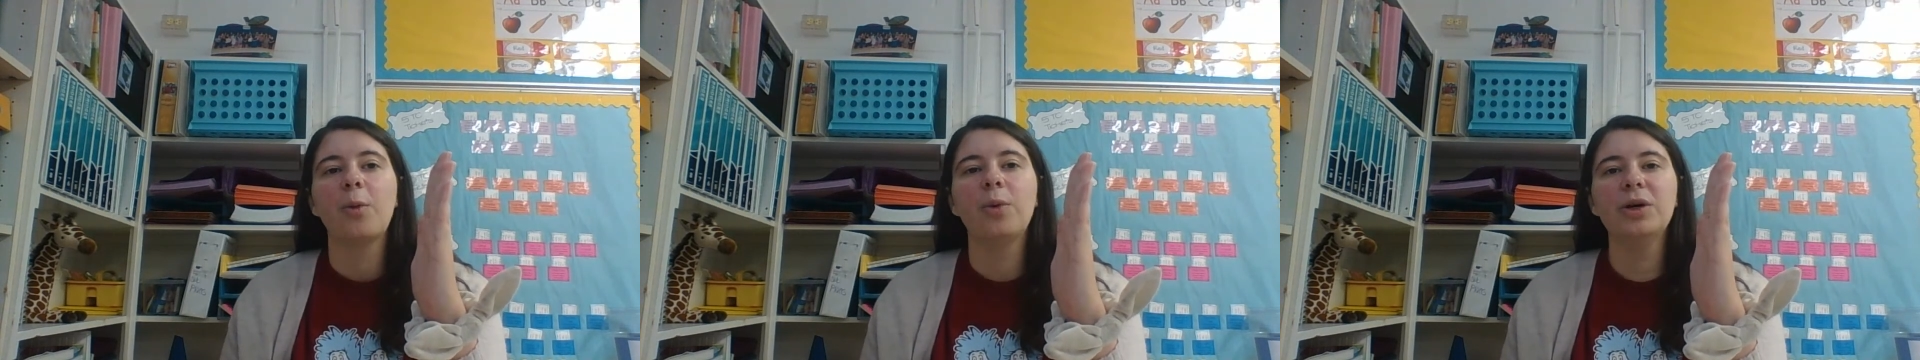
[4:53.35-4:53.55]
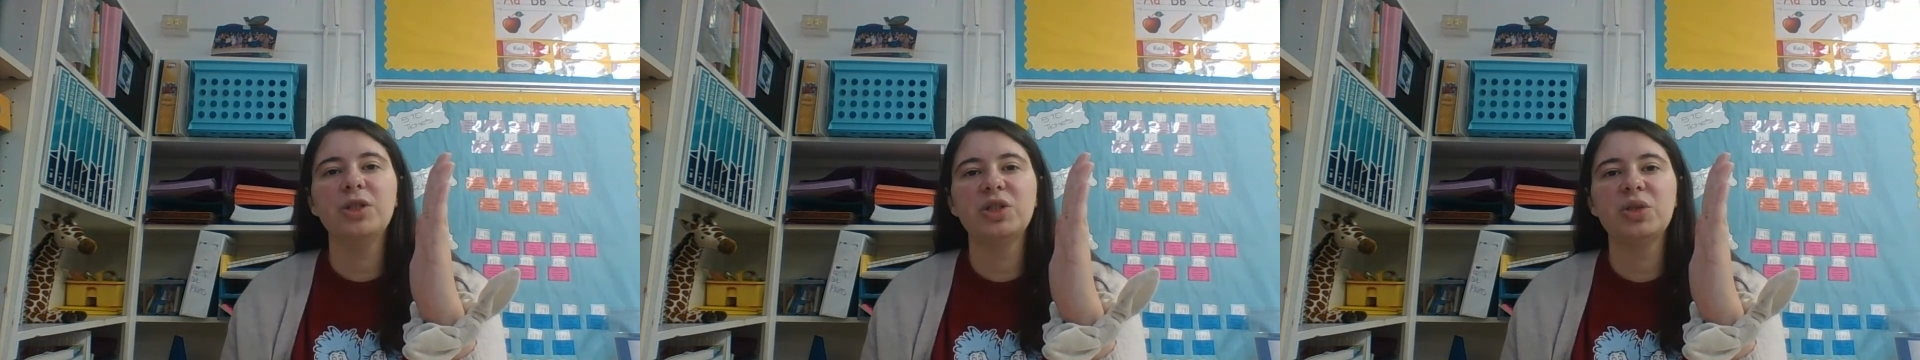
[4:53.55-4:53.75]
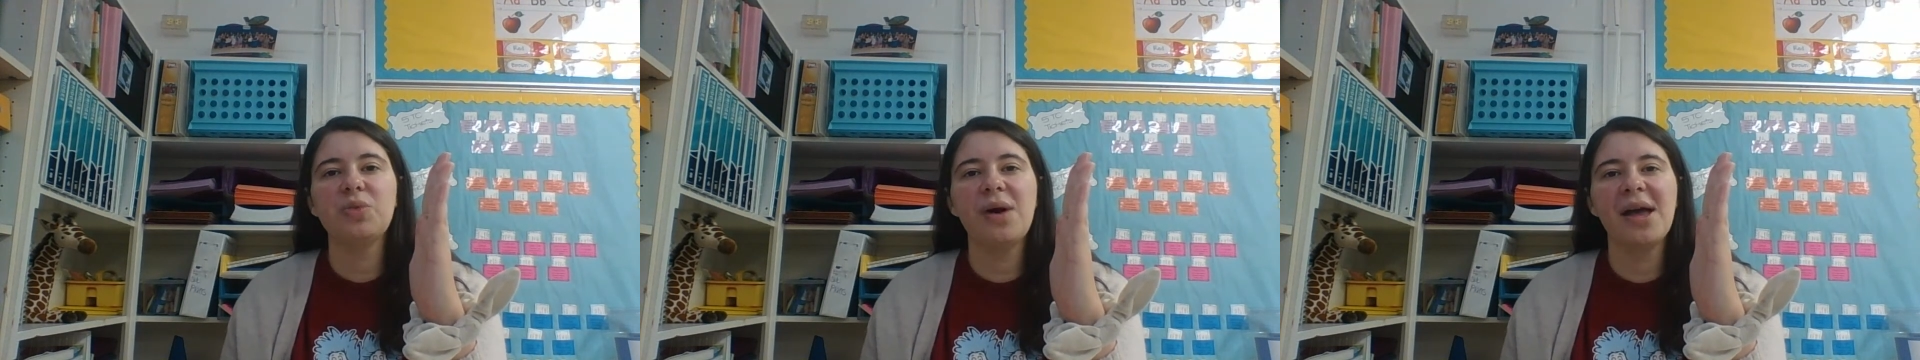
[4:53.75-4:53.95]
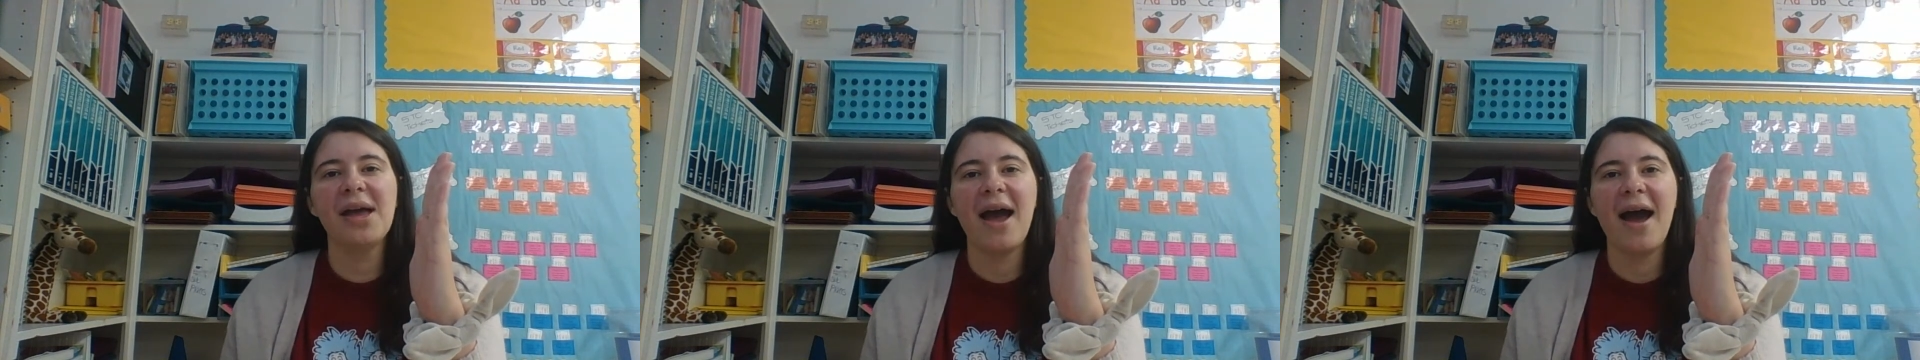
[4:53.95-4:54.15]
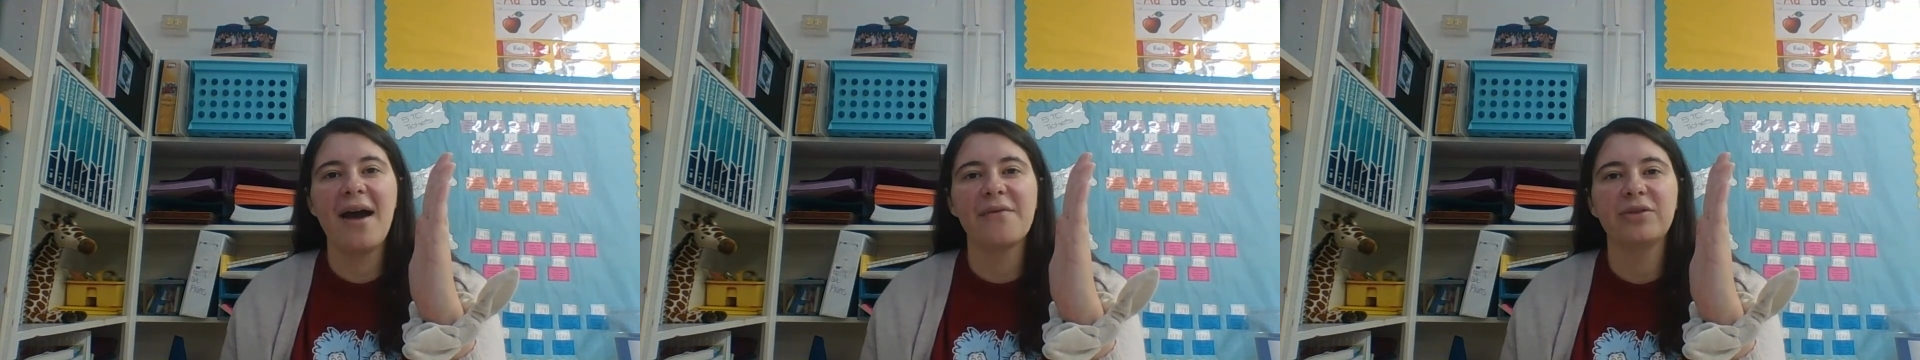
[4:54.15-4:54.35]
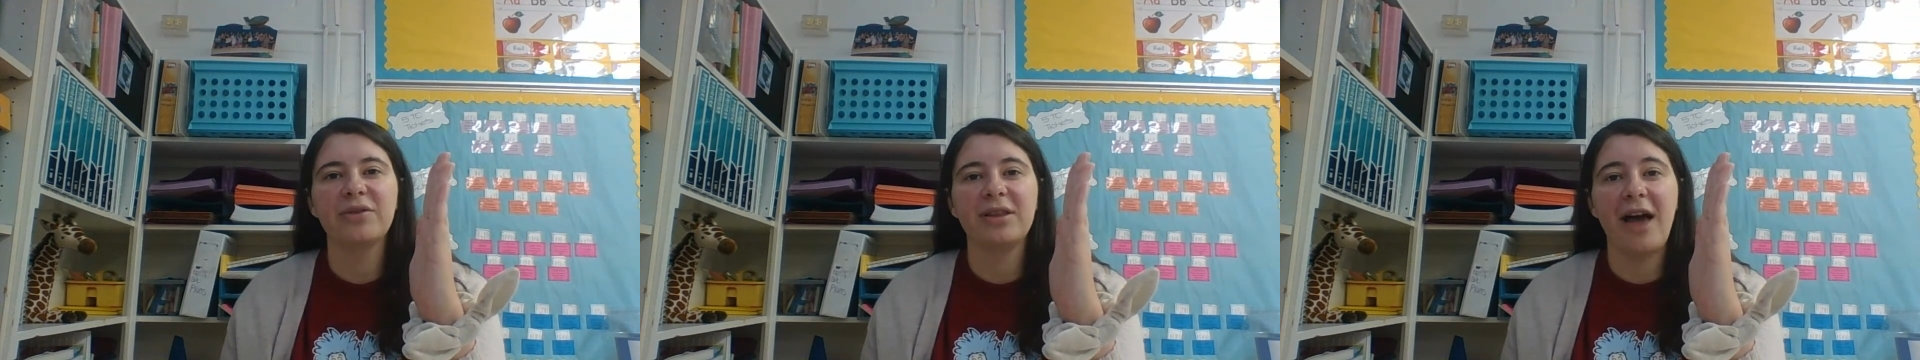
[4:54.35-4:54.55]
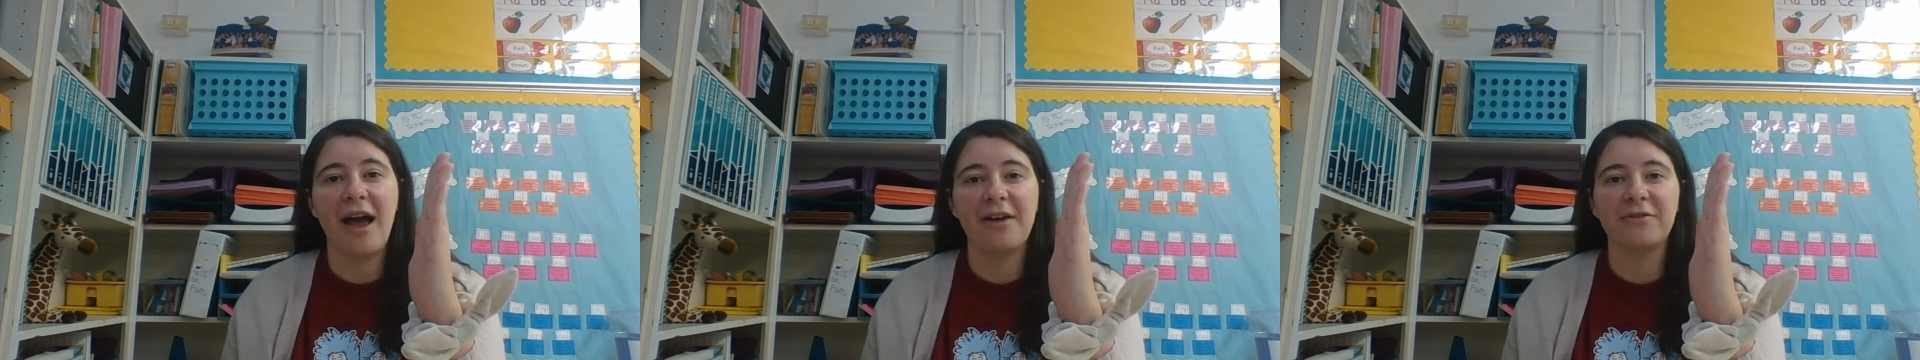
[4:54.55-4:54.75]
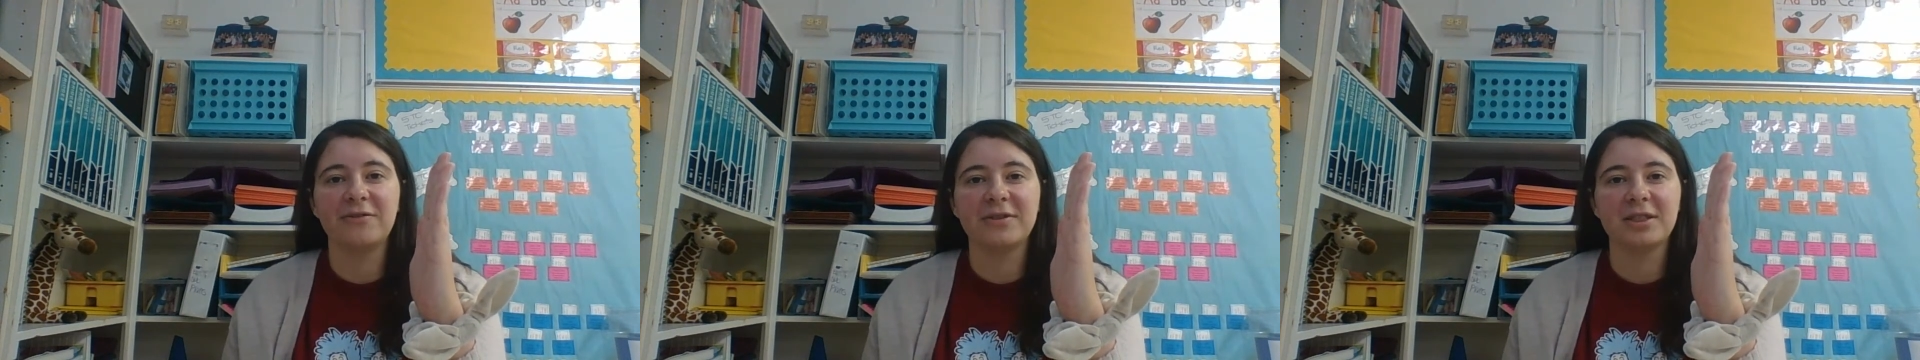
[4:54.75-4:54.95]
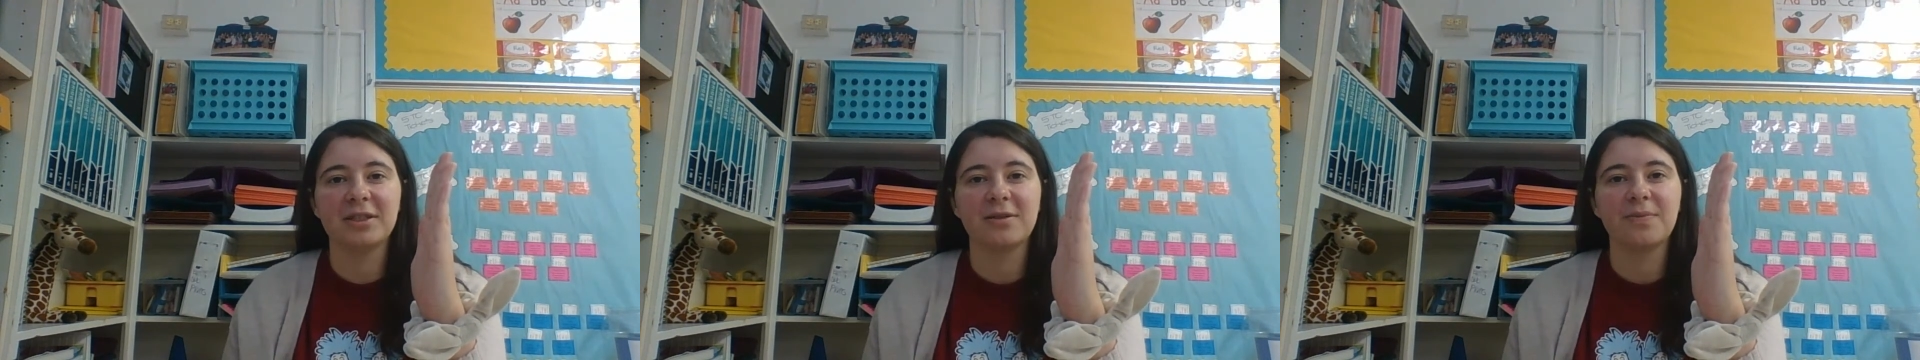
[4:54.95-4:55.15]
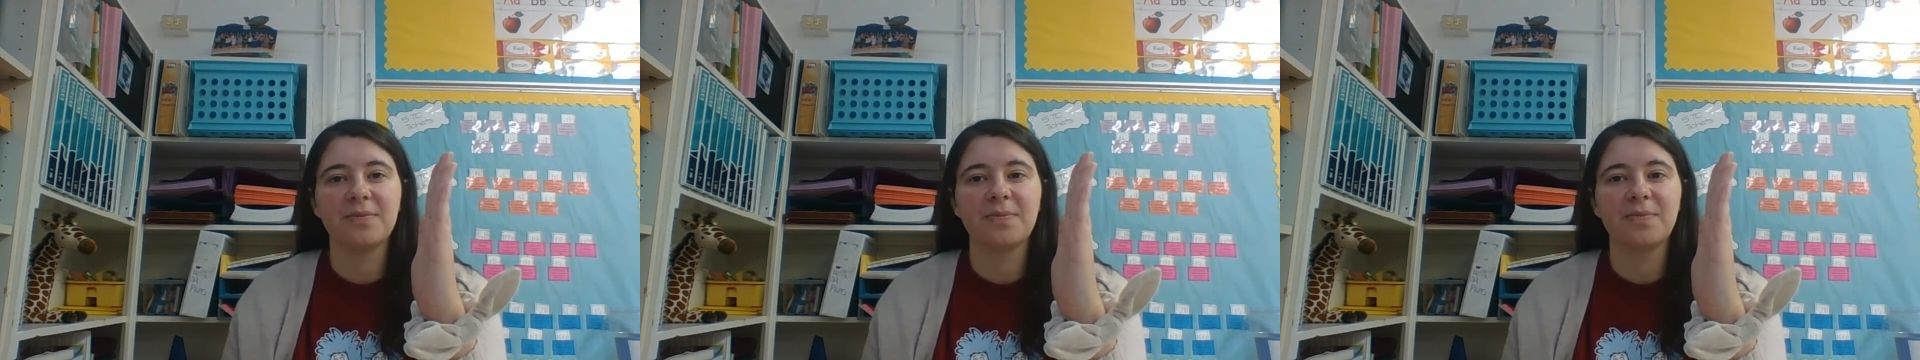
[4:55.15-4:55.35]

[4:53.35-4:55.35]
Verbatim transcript: what do I have left?